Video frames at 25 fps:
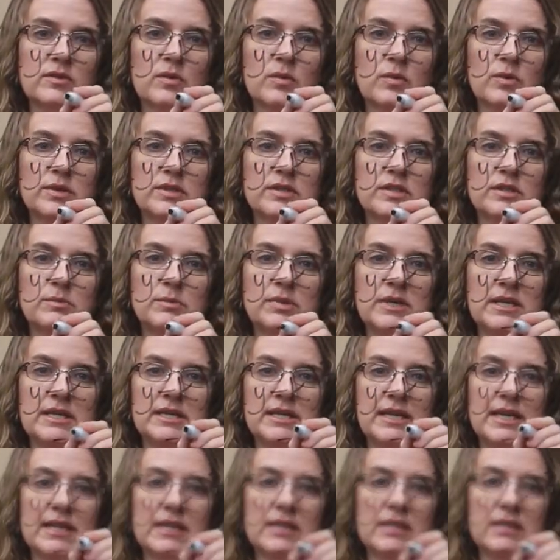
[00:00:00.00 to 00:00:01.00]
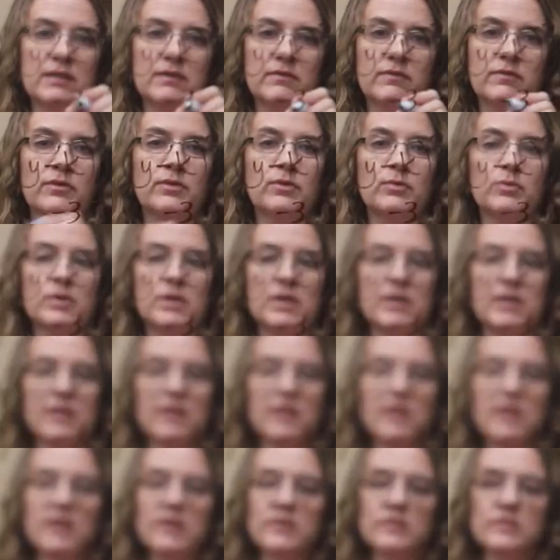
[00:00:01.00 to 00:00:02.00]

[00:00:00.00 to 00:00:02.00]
going to be -3.